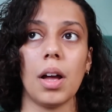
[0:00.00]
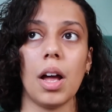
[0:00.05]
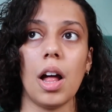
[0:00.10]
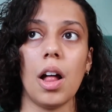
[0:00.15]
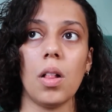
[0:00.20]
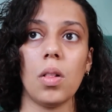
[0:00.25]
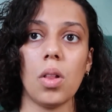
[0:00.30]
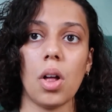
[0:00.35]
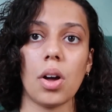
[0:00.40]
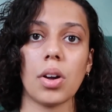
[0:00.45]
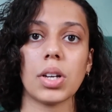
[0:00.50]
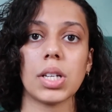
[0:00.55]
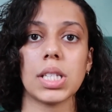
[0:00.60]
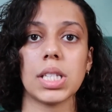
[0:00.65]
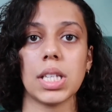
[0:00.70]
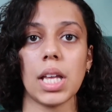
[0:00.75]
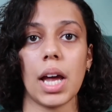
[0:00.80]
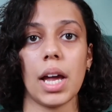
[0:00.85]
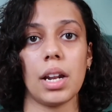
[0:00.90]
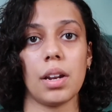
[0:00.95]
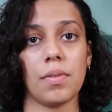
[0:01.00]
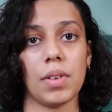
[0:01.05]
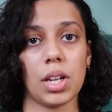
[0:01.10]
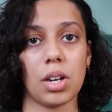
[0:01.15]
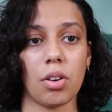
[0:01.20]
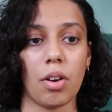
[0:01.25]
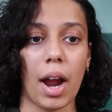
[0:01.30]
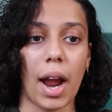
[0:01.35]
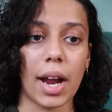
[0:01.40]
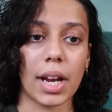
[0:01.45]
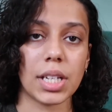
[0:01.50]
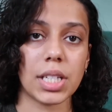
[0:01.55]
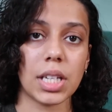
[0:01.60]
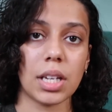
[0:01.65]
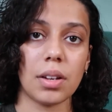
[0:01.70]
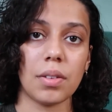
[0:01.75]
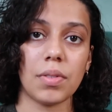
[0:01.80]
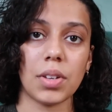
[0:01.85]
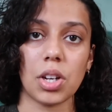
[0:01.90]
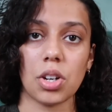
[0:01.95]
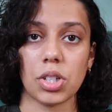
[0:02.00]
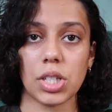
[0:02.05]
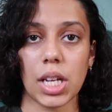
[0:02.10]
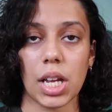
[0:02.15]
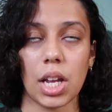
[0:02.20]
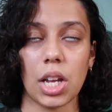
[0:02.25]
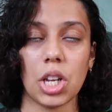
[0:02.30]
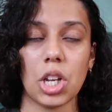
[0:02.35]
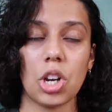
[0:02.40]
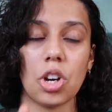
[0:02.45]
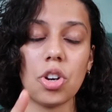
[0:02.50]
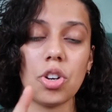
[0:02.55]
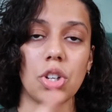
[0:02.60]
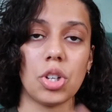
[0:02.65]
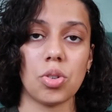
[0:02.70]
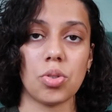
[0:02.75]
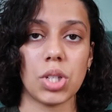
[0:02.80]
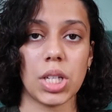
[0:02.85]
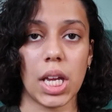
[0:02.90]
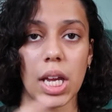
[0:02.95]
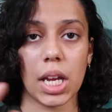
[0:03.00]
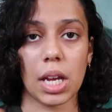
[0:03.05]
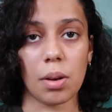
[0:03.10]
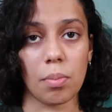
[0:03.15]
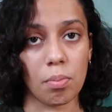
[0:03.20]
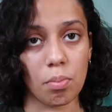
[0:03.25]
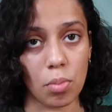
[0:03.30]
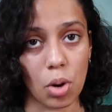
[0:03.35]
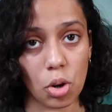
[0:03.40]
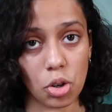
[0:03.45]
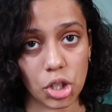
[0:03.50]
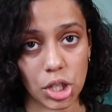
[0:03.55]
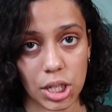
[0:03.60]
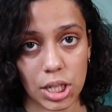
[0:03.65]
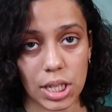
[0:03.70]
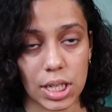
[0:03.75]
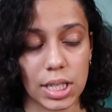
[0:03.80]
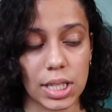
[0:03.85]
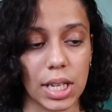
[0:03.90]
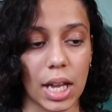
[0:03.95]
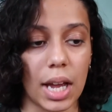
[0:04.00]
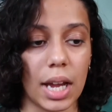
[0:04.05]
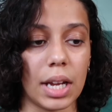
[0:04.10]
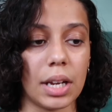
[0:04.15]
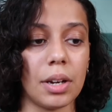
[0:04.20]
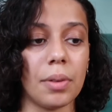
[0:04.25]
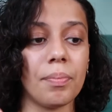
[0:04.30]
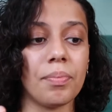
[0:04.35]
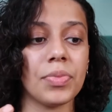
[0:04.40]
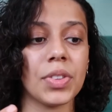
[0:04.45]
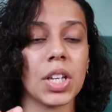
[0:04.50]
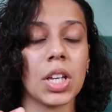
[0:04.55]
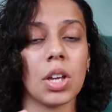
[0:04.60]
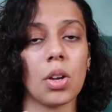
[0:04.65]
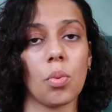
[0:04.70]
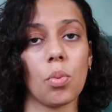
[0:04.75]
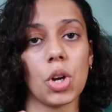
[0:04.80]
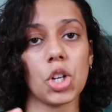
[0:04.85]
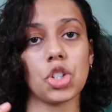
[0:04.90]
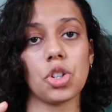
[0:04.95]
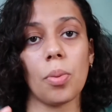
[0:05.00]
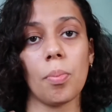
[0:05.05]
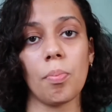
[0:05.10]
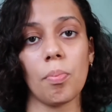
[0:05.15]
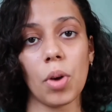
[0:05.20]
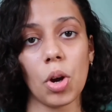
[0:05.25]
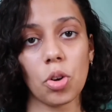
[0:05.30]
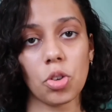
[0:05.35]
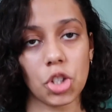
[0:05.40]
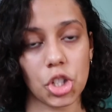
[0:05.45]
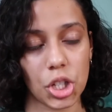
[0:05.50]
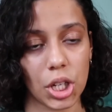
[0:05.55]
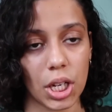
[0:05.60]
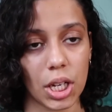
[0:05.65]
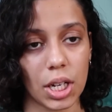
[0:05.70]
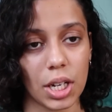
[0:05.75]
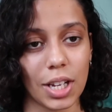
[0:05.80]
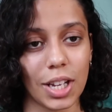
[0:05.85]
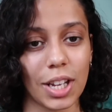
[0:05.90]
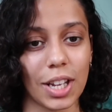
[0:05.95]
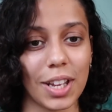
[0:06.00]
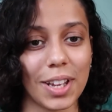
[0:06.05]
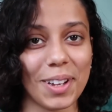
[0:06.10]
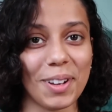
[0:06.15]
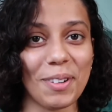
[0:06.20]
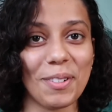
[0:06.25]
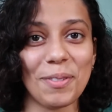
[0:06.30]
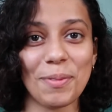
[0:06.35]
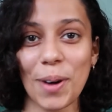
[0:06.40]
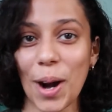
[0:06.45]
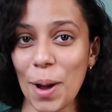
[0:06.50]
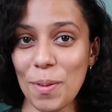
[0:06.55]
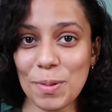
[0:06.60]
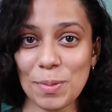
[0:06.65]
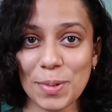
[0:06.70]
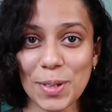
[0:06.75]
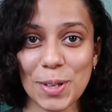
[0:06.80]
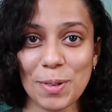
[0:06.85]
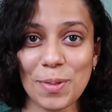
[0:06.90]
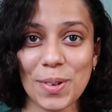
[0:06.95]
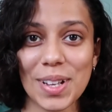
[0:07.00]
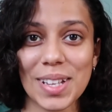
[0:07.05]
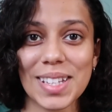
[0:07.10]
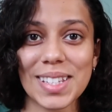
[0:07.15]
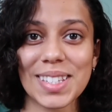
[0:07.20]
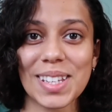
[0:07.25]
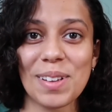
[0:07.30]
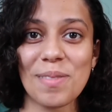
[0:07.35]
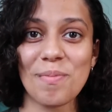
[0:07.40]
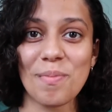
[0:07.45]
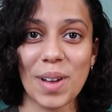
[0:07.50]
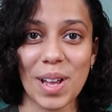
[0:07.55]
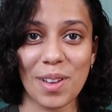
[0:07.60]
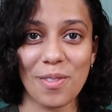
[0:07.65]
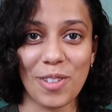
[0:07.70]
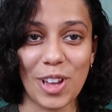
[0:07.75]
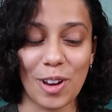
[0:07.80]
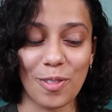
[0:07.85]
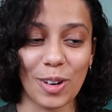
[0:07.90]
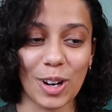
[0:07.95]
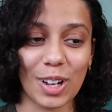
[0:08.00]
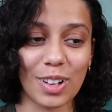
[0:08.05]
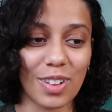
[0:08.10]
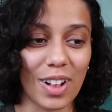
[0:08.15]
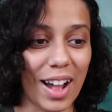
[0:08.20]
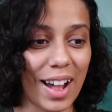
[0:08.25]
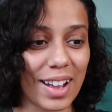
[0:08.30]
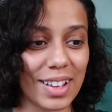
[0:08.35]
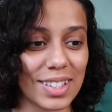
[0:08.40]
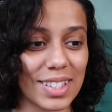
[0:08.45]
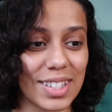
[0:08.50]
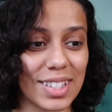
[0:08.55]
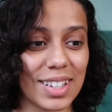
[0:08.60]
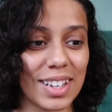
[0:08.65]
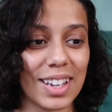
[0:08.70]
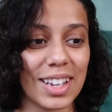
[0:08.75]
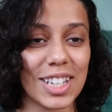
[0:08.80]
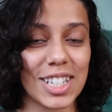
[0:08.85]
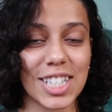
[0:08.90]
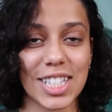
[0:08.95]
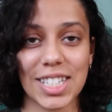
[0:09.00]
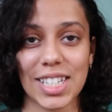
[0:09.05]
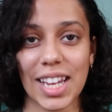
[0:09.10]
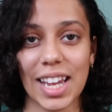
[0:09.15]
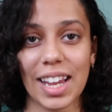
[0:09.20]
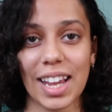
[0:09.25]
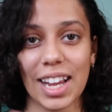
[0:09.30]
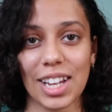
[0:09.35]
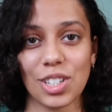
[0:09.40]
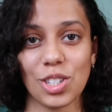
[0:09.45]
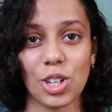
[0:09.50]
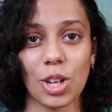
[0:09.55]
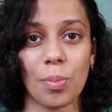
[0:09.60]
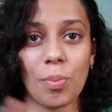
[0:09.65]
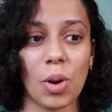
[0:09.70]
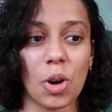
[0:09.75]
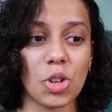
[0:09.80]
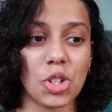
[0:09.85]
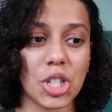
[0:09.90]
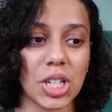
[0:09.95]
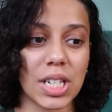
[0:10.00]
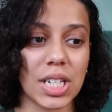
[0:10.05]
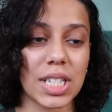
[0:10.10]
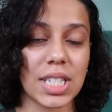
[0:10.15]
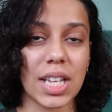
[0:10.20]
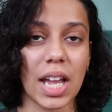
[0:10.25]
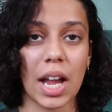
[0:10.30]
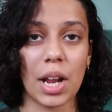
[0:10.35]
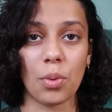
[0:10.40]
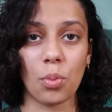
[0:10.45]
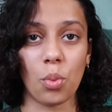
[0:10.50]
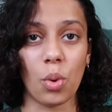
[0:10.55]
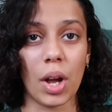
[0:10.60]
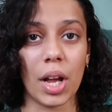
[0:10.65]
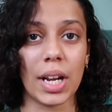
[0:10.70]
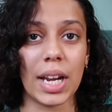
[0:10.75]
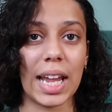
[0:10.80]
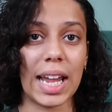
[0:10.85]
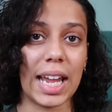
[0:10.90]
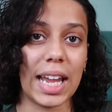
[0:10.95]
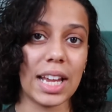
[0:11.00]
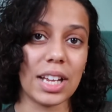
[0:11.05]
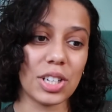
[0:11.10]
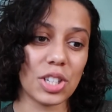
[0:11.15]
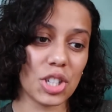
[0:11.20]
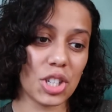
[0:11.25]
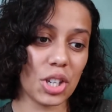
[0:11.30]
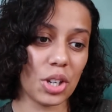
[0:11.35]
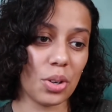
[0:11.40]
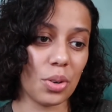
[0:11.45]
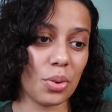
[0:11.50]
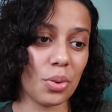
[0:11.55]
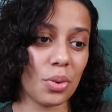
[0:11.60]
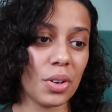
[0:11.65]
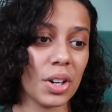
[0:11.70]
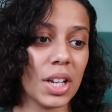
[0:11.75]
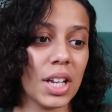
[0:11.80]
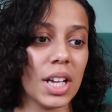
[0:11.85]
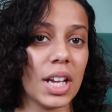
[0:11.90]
Alongside of interactive, your second year, you take motion design, which motion probably was my favorite class to take. I took motion design 1 and 2.